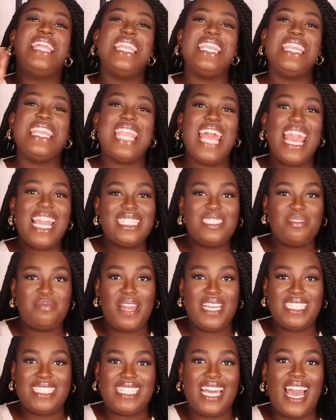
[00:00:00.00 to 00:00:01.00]
The next
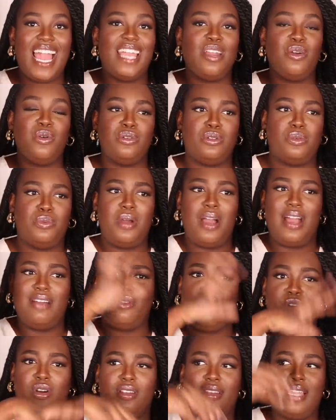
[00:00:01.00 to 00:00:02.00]
place that I, wow,
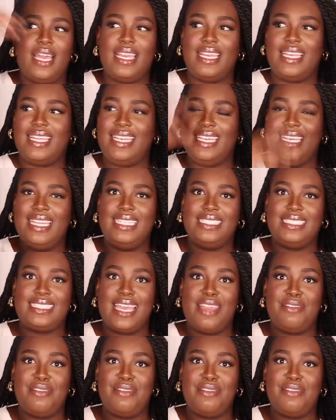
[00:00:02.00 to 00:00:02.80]
I've got like lint